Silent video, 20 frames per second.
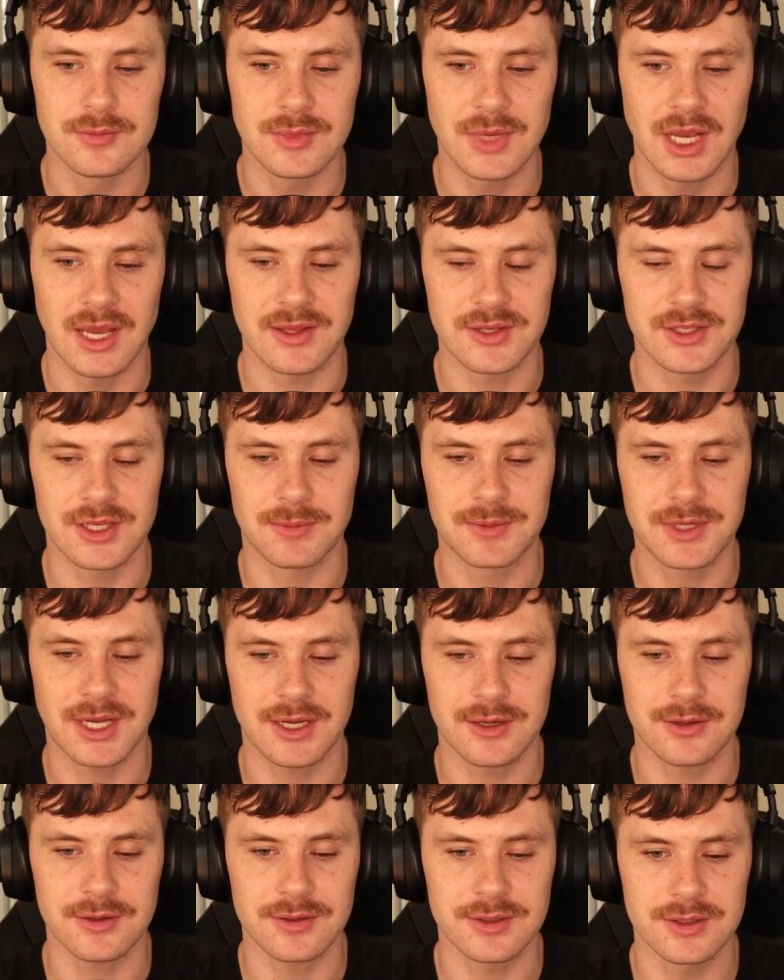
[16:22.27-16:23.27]

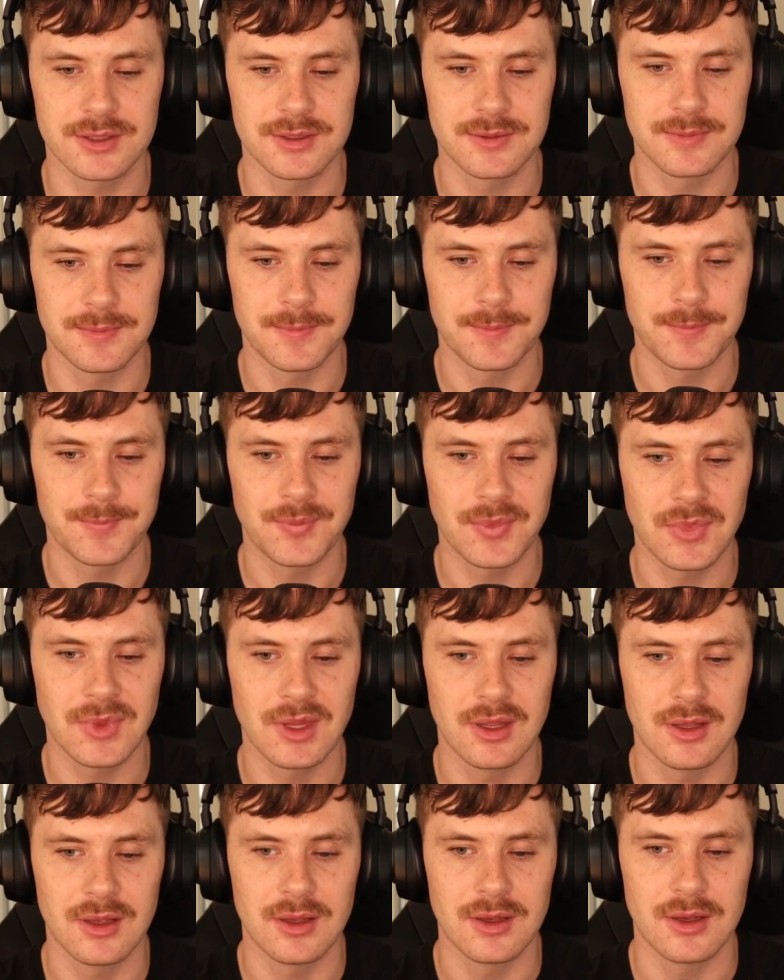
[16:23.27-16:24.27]
Subtitles.
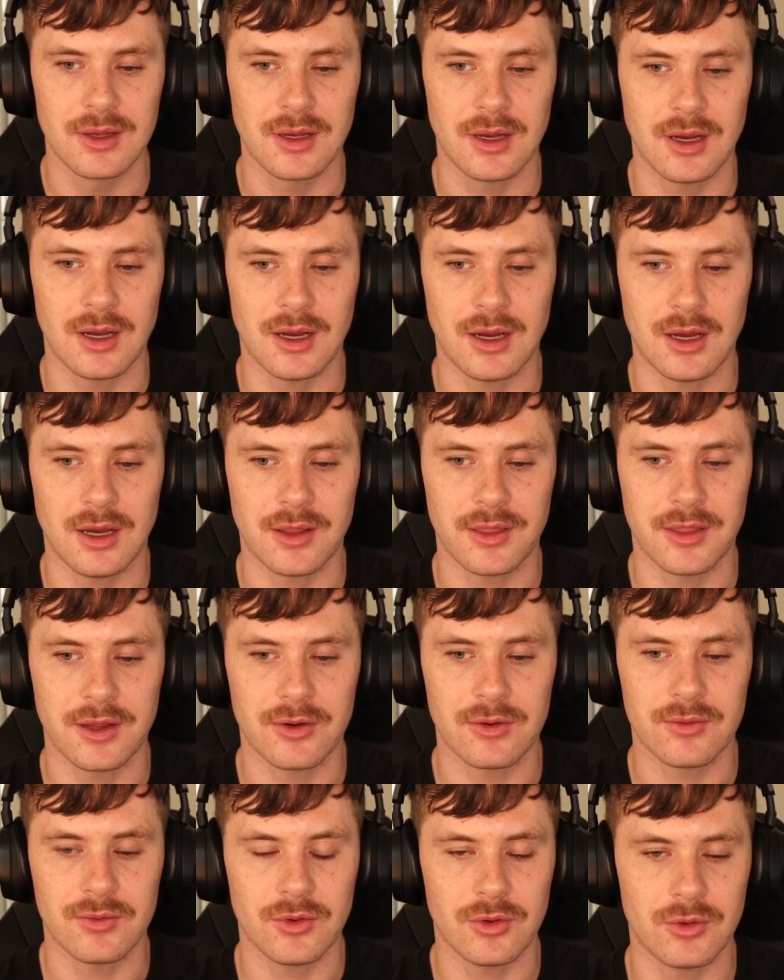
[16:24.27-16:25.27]
There
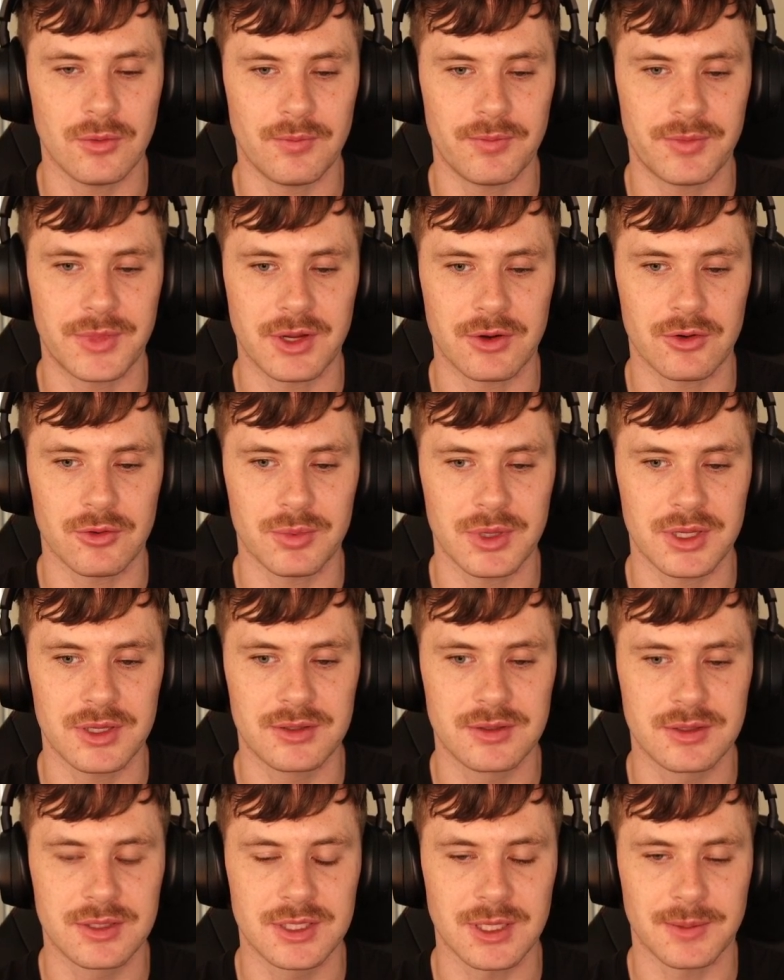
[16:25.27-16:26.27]
will be
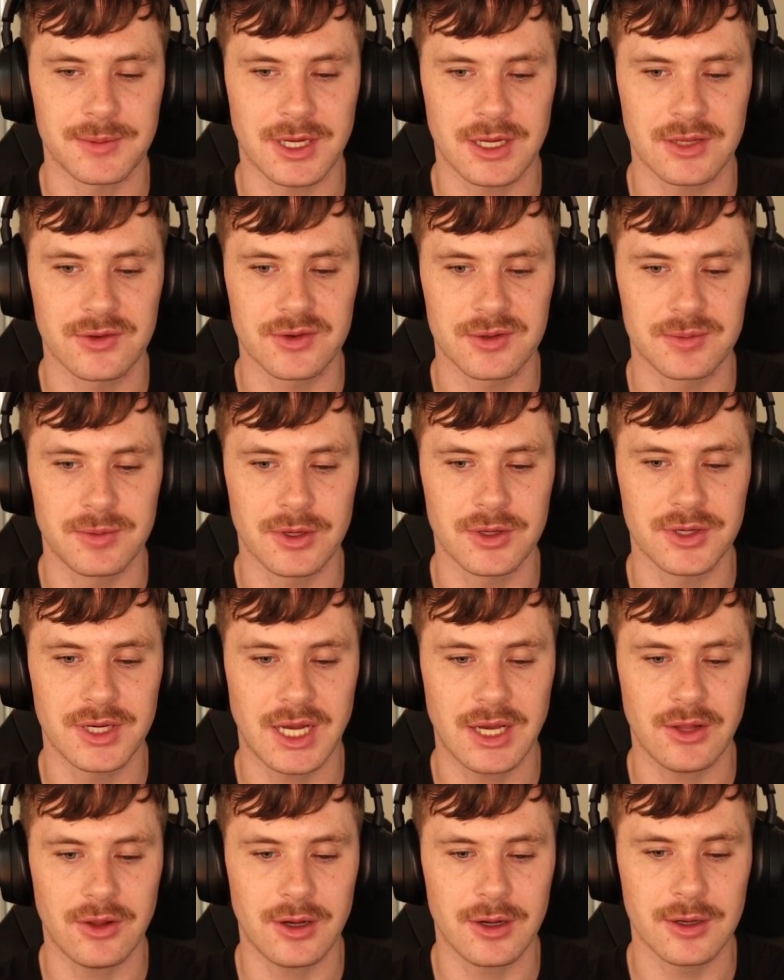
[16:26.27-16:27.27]
subtitles for spoken
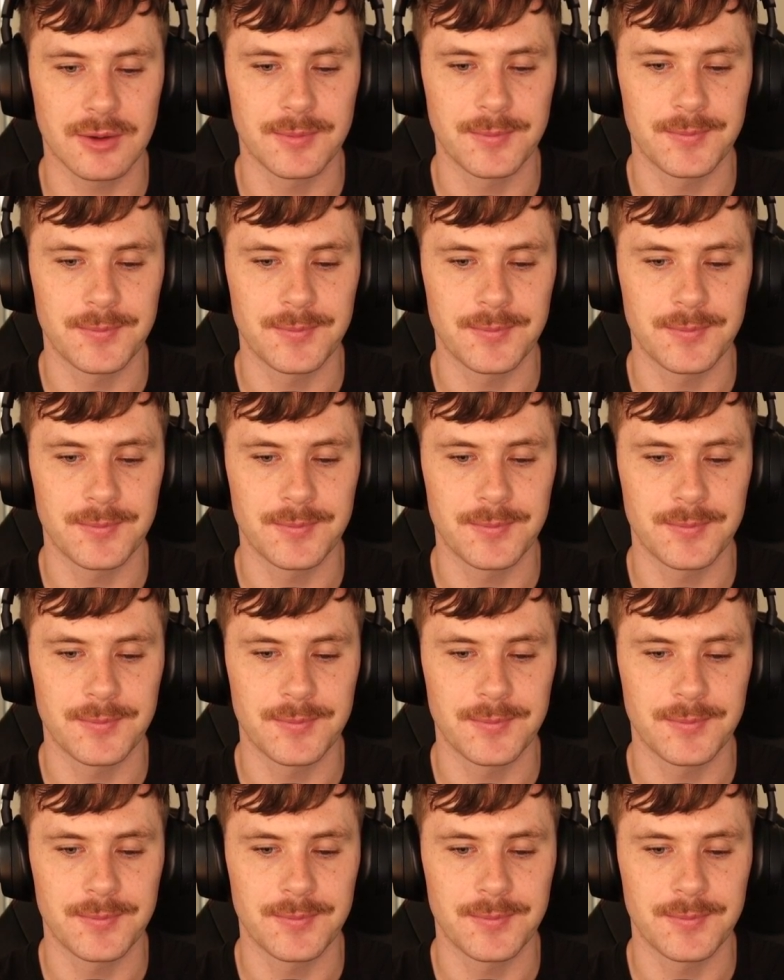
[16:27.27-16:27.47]
dialogue,